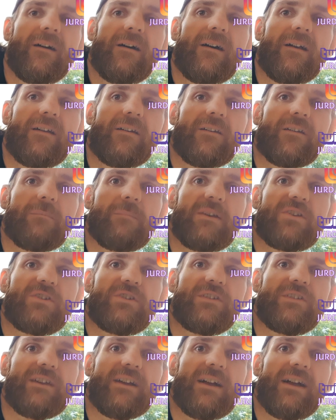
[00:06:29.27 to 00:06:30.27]
It just
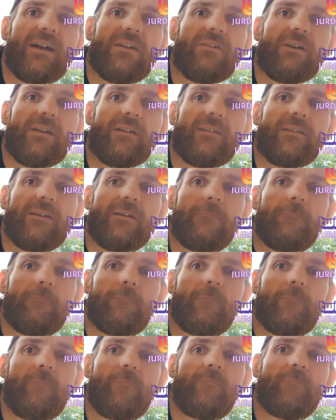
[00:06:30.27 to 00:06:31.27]
measures your heart rate, see?
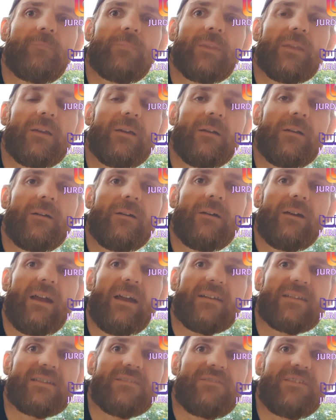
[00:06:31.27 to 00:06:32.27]
How
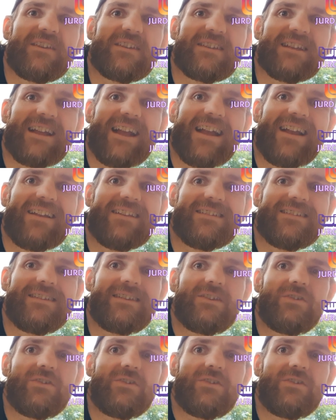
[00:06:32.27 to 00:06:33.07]
sophisticated is this